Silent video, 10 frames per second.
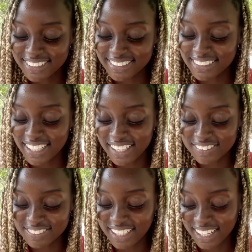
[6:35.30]

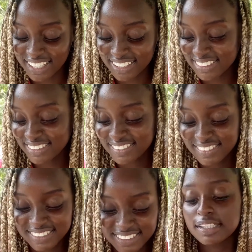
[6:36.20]
Love that.
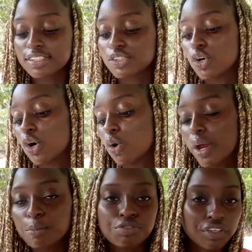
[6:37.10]
So
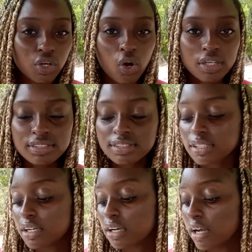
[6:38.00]
we're moving on
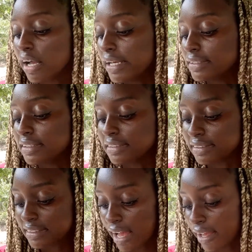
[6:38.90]
to
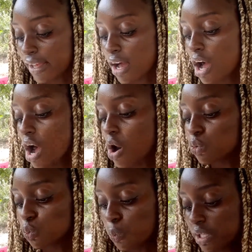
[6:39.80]
desire
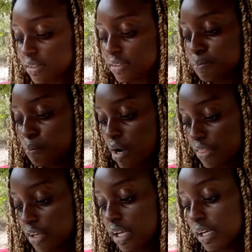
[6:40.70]
outwits
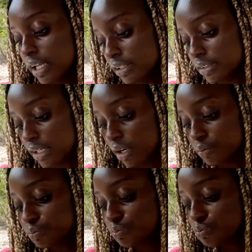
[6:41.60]
Mother Nature.
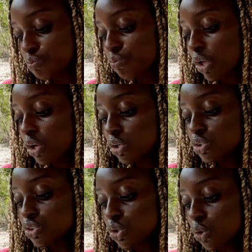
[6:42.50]

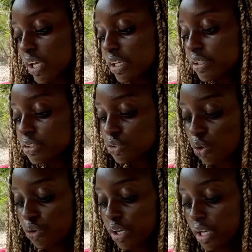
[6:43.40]
So in this
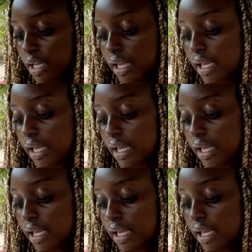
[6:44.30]
story,